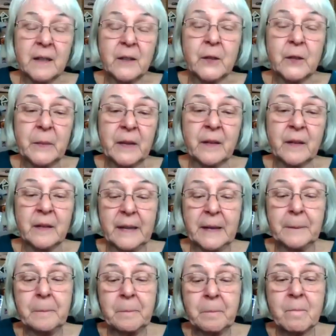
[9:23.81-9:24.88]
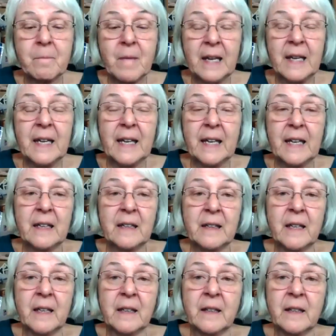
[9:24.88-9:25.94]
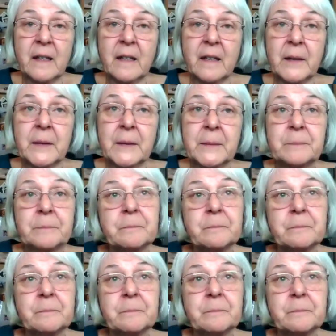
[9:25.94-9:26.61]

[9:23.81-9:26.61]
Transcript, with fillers: humility. And then um,